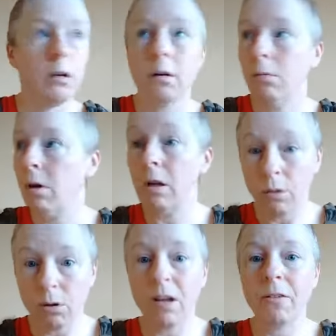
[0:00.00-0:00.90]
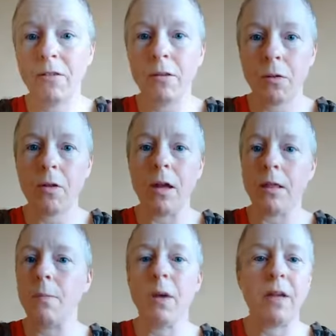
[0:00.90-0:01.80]
We're looking for the
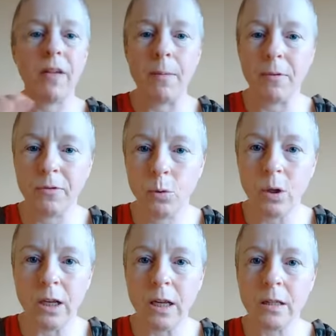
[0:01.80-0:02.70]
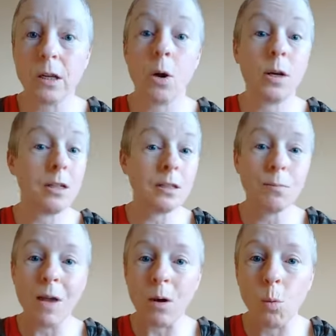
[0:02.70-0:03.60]
thing that may have happened 40 years ago, and it
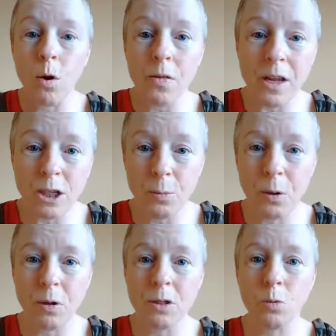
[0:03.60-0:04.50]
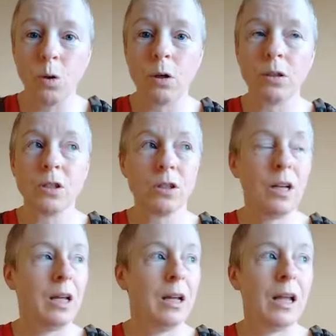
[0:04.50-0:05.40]
doesn't matter what the experience was.
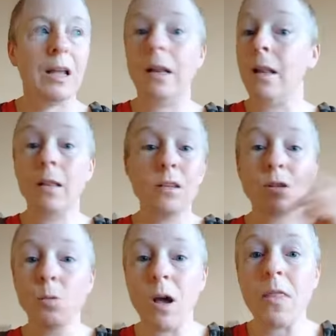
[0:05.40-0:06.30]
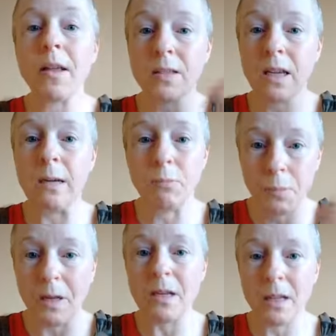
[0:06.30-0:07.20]
And this is why things keep
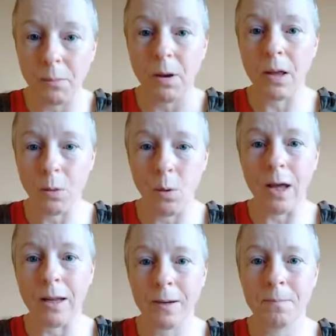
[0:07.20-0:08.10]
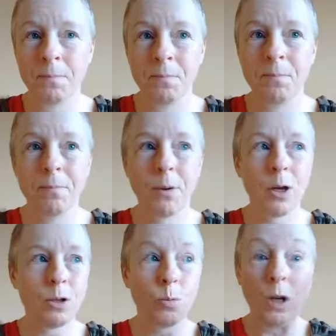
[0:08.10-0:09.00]
repeating, by the way,
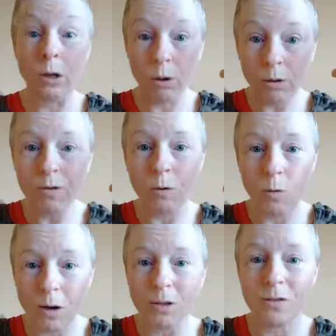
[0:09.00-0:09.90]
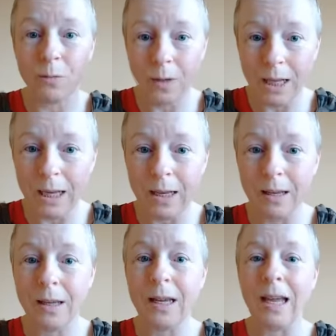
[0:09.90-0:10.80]
because we look for what's
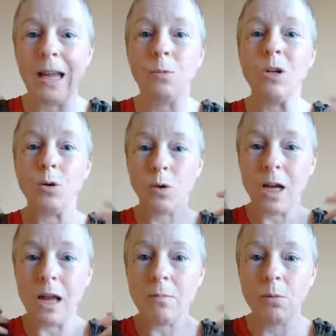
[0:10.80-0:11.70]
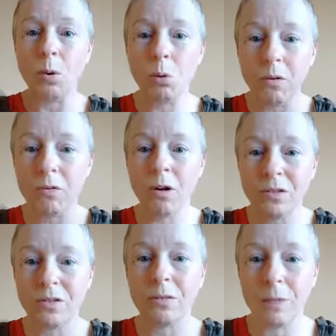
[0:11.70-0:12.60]
familiar, and we create more of
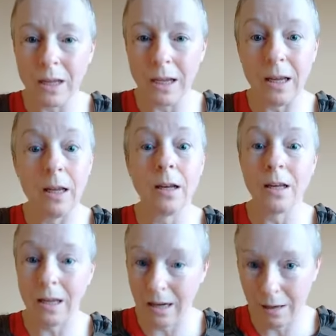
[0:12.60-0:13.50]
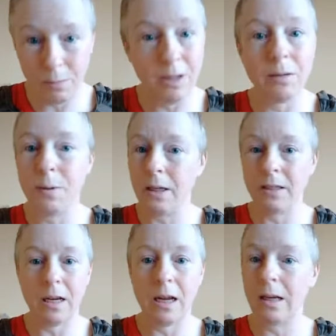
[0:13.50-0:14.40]
what's familiar, and it can be
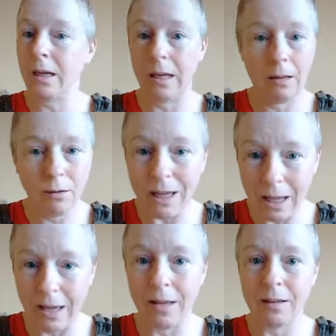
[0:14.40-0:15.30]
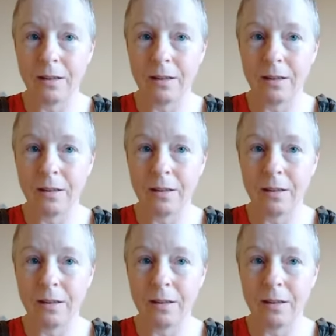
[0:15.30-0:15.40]
debilitating, hell yeah,